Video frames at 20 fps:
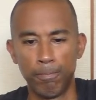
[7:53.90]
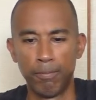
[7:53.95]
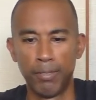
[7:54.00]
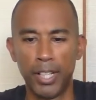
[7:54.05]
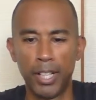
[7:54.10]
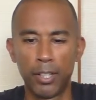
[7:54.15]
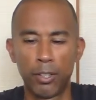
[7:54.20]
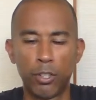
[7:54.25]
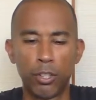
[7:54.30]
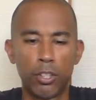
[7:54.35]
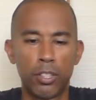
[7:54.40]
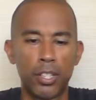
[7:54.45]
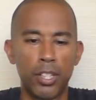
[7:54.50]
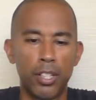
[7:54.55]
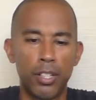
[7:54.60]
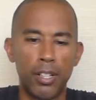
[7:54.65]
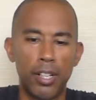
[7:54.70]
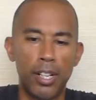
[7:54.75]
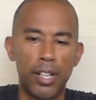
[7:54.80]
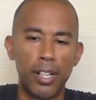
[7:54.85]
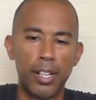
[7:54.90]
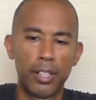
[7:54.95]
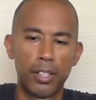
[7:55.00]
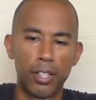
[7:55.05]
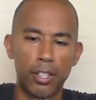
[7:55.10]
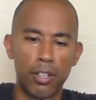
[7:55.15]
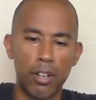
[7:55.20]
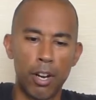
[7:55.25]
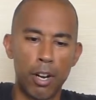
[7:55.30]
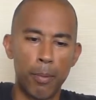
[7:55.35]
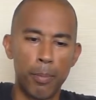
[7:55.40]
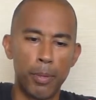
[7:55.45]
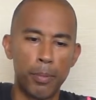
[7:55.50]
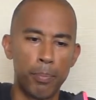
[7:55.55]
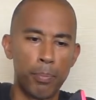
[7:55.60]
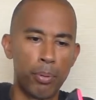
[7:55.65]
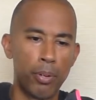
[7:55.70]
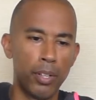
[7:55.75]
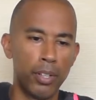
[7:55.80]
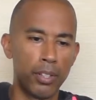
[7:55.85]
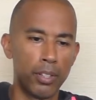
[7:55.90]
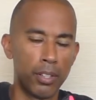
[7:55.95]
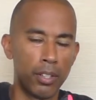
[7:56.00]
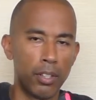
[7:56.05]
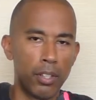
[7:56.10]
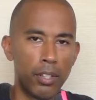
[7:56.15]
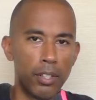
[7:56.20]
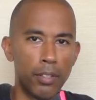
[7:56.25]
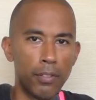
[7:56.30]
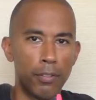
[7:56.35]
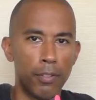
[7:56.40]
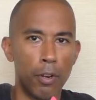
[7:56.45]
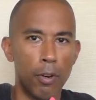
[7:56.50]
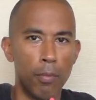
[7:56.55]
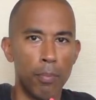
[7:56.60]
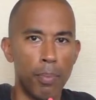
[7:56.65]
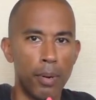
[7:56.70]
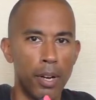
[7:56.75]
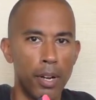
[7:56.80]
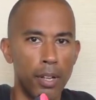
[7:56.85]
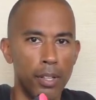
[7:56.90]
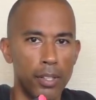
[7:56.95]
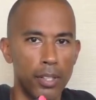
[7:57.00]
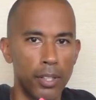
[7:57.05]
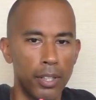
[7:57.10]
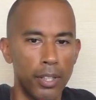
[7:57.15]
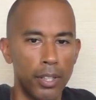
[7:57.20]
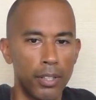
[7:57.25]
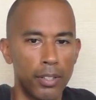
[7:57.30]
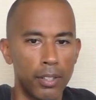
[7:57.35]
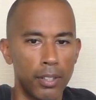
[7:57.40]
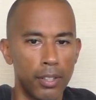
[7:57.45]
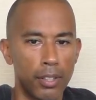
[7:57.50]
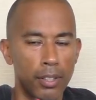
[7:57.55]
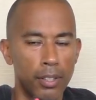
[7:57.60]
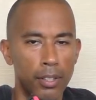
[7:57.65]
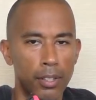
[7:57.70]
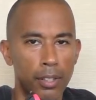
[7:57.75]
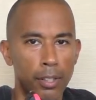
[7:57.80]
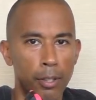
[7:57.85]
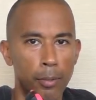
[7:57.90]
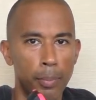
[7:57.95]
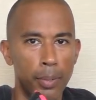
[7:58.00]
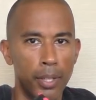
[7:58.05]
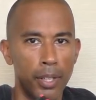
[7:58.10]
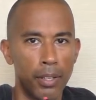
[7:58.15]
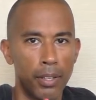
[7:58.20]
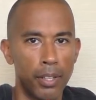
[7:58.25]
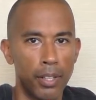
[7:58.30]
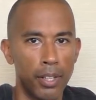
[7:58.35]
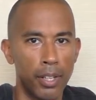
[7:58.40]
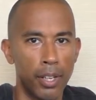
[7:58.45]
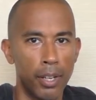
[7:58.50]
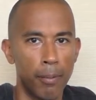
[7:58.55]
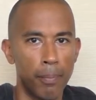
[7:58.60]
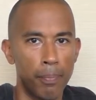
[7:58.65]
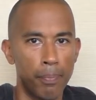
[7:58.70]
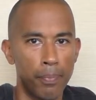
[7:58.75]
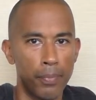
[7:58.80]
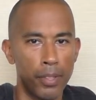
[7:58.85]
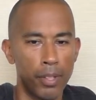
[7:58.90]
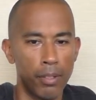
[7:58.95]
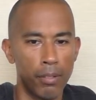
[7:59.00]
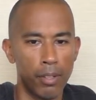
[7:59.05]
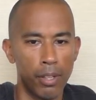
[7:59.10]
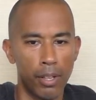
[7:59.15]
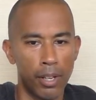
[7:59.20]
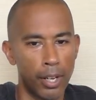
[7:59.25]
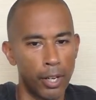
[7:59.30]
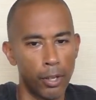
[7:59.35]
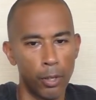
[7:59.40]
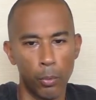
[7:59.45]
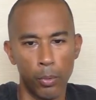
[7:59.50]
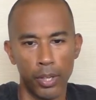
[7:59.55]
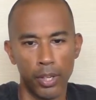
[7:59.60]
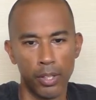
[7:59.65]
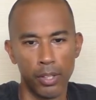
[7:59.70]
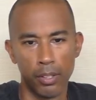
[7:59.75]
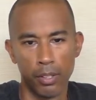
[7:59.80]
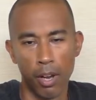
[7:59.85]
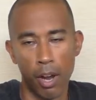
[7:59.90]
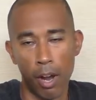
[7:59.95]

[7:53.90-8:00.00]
Yeah, just I like the carbon print on all the foam posit and a little bit of the, I don't know what it is,